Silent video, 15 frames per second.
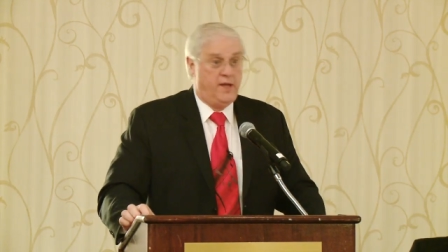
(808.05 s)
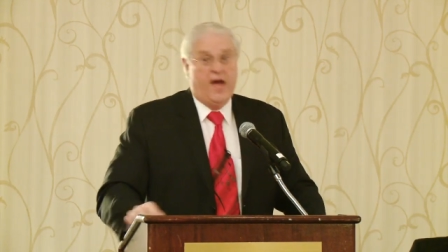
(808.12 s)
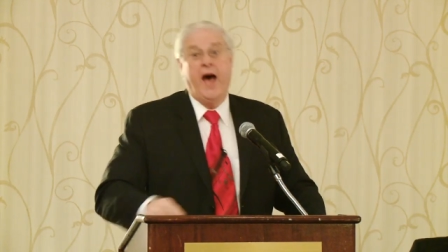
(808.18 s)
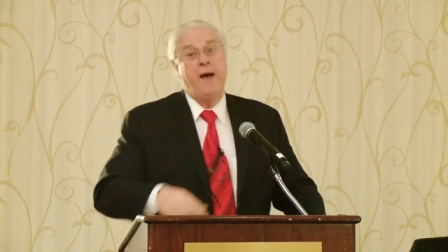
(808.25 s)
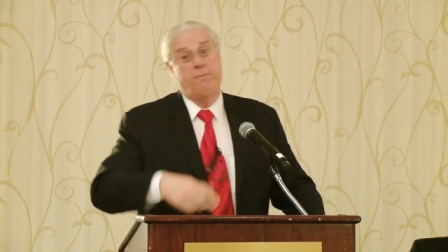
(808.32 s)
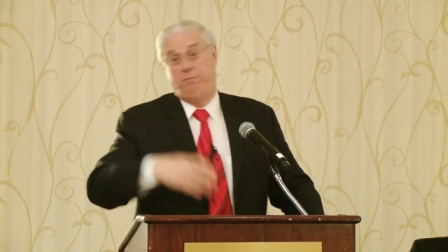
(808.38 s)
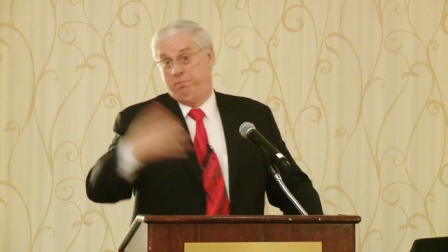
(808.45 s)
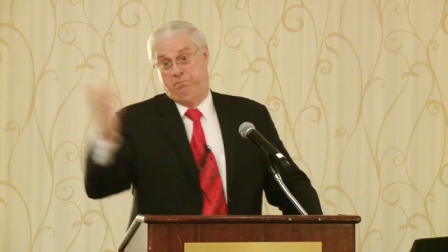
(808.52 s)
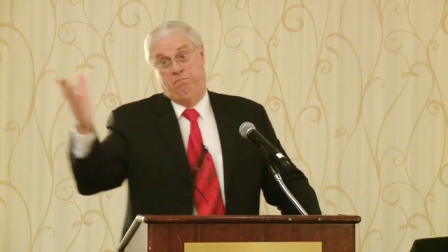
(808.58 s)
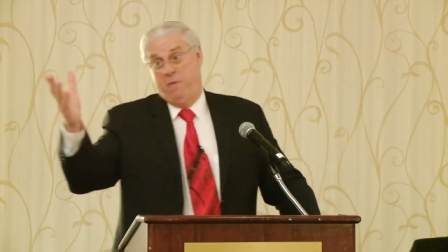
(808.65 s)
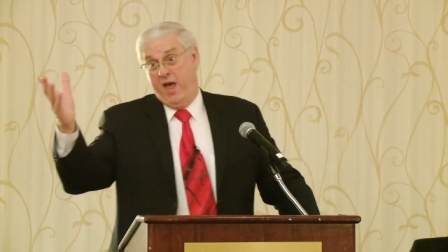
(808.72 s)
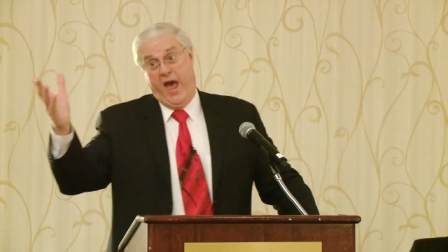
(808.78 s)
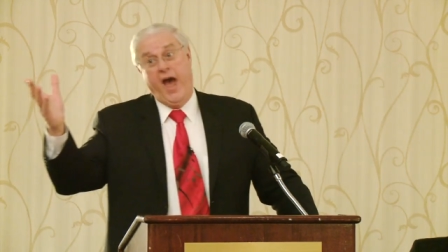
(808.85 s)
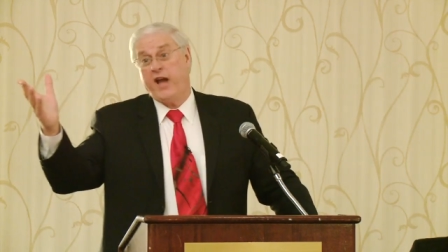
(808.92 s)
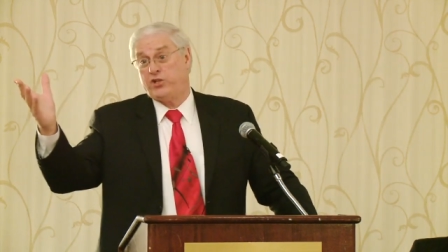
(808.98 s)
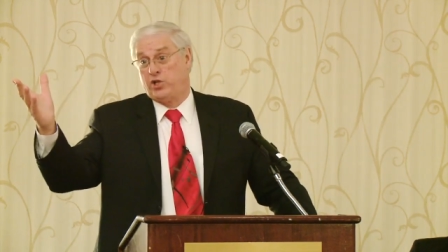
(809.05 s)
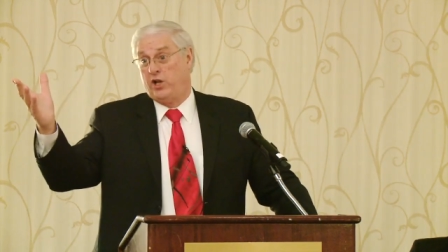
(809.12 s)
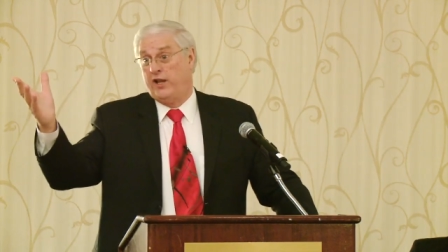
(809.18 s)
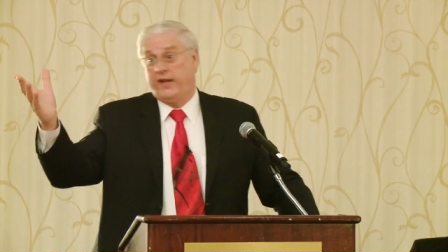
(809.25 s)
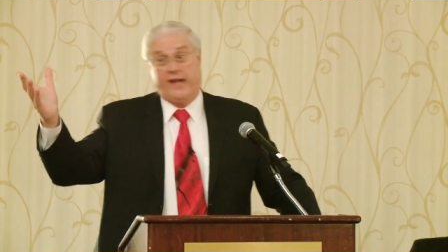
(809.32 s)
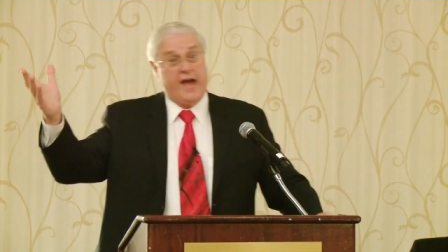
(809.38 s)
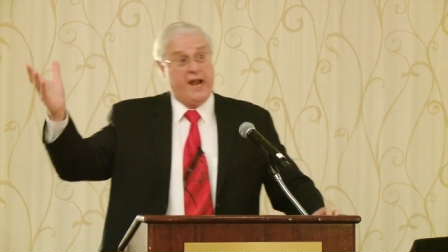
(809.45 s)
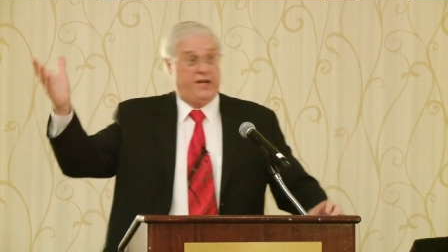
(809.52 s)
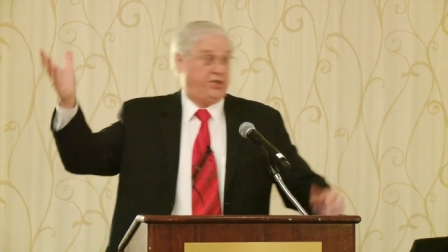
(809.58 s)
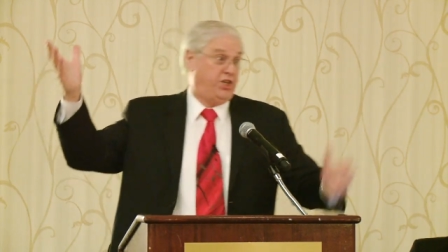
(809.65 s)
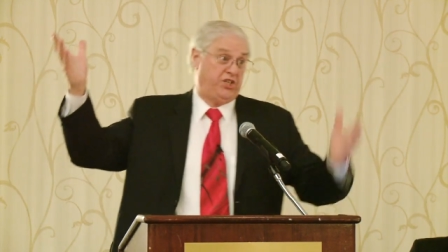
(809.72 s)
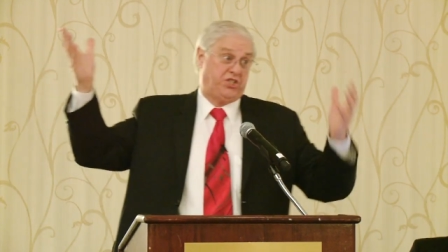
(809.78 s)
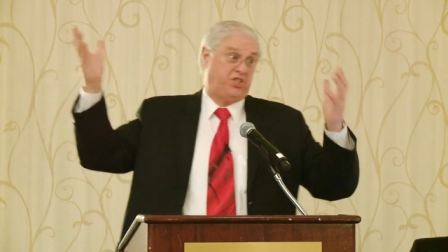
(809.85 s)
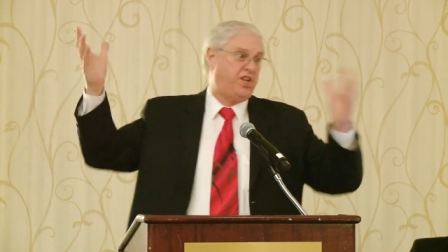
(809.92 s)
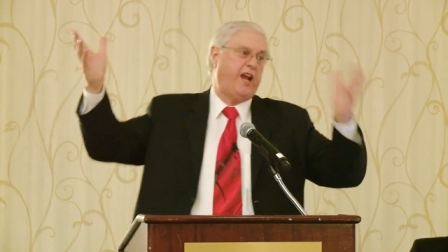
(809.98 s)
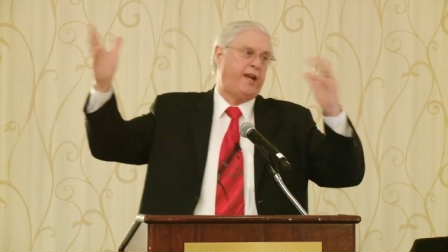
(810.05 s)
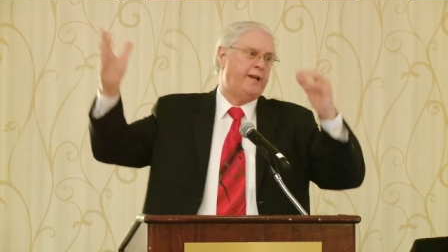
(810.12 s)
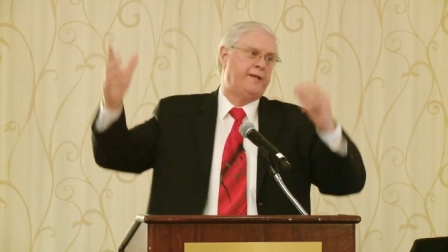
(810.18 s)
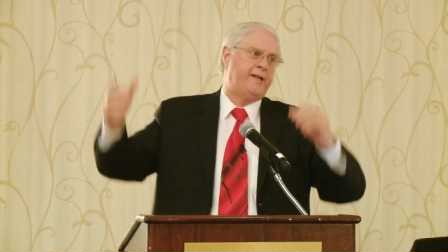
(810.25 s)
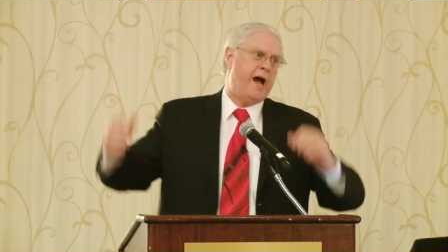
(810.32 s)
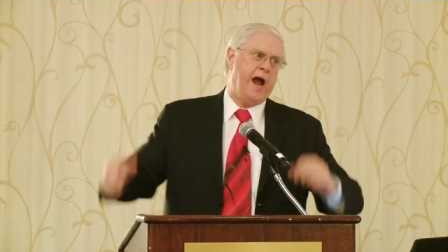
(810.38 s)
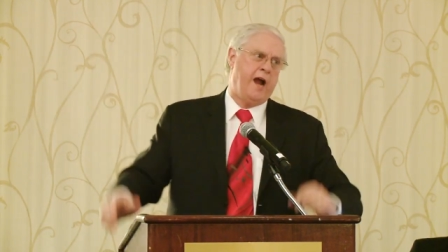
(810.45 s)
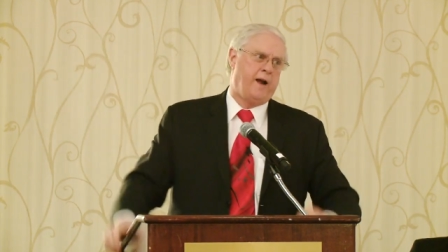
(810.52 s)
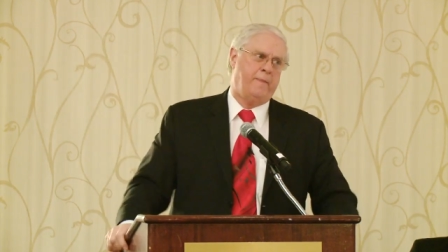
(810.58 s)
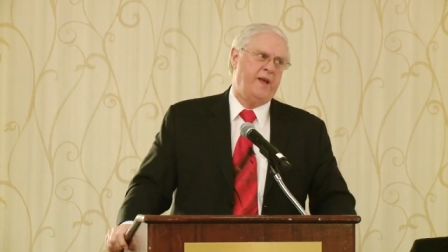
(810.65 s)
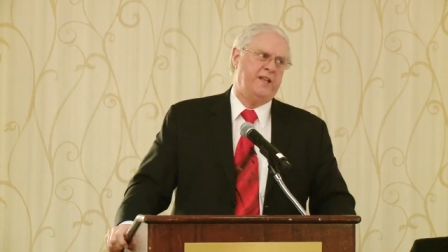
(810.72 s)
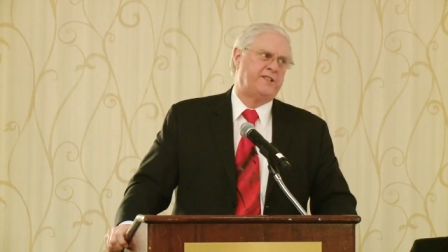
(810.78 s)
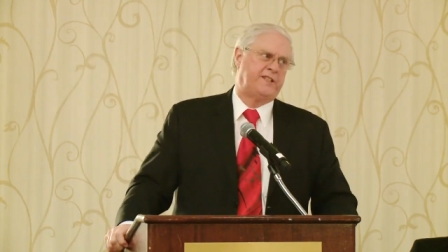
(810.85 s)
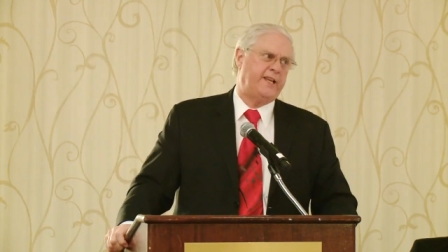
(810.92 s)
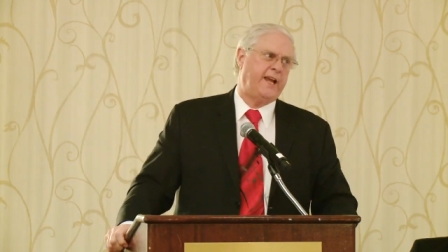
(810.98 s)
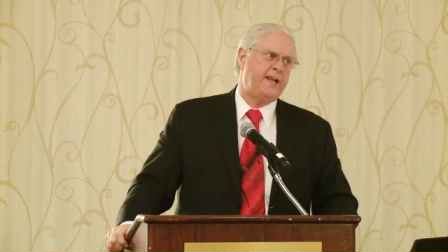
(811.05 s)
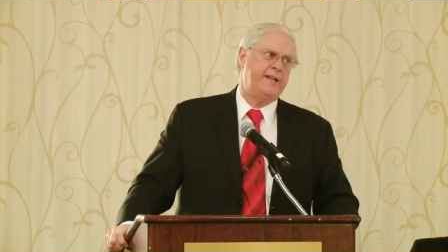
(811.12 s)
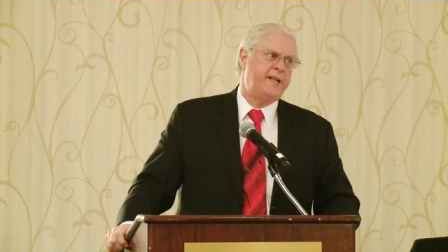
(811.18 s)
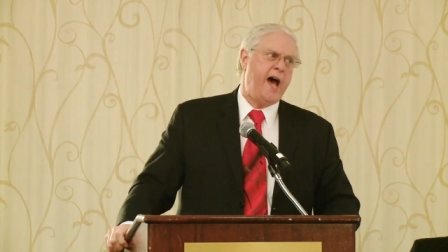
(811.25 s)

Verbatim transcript: I'm actually kind of just sick and tired of being sick and